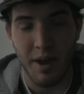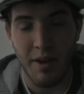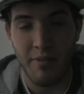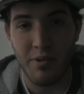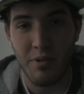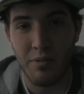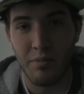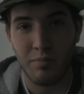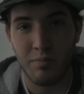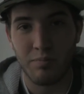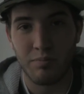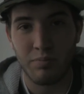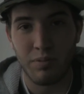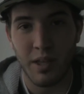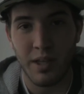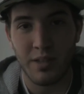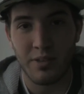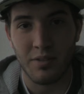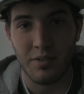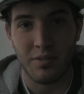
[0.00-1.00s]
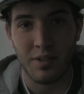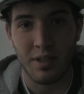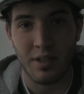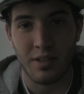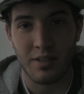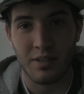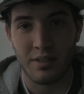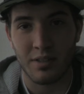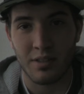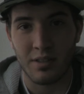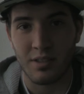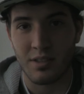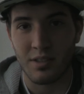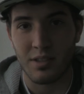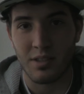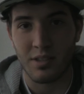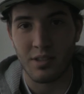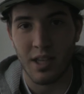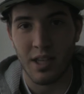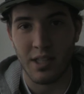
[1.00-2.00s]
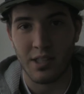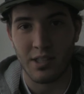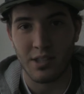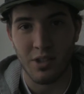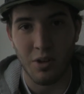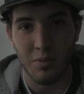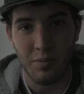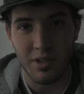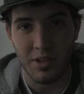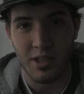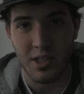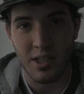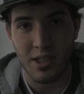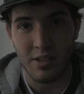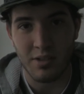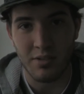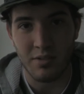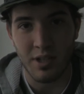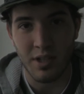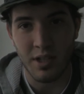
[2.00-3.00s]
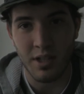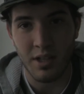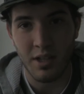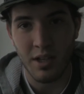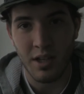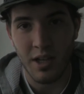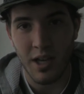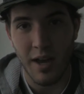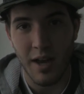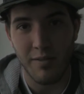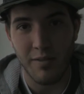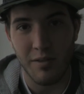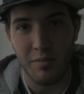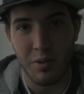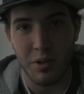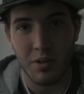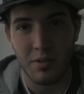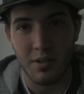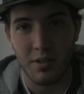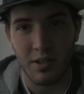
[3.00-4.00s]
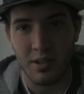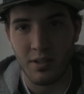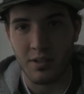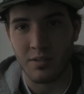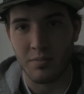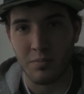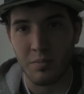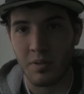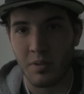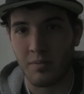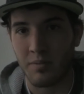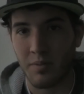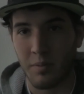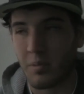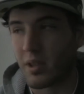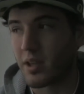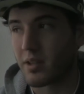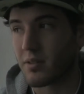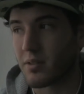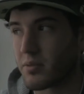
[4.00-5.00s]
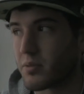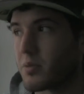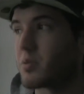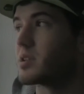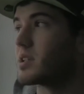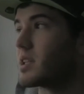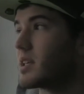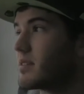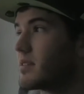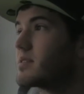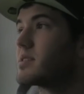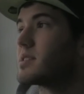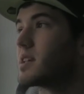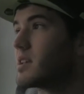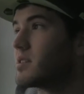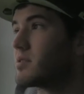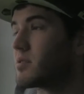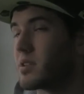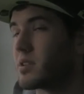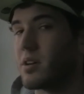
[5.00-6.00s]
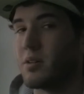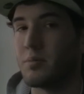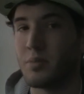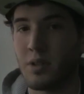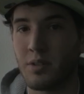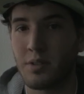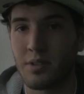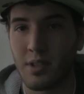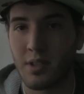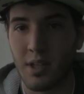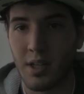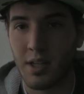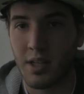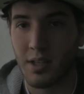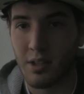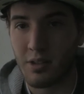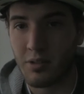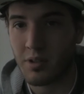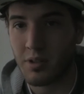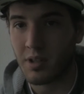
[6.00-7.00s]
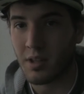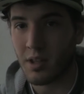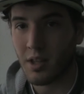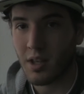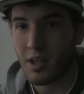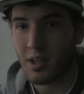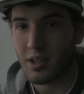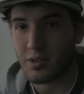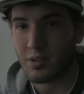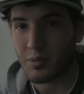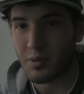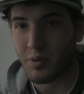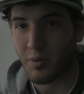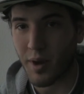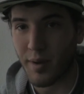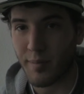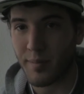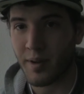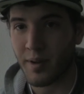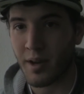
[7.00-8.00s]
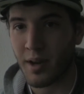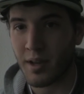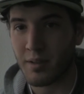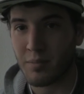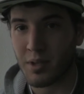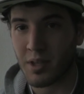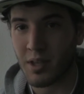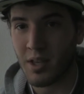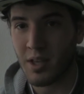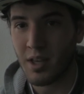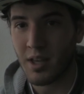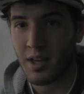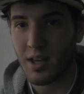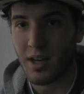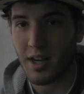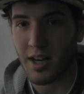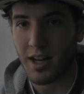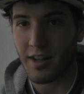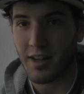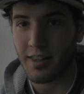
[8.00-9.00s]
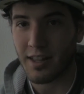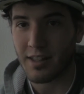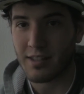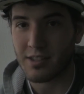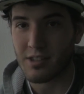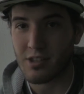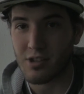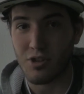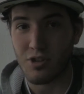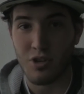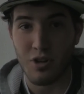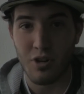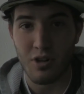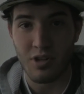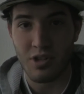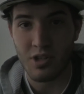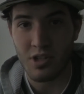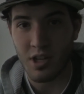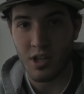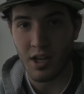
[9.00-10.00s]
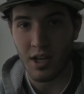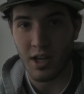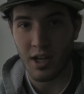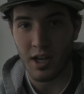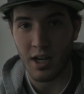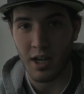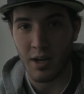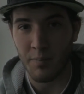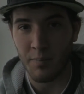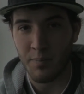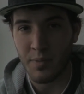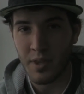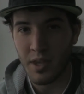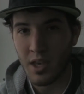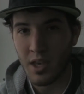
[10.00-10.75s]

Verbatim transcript: every place over here is, is just has so much history. Every building has been from like the 14th century almost, uh, including this one right behind me. Uh, that's the church uh,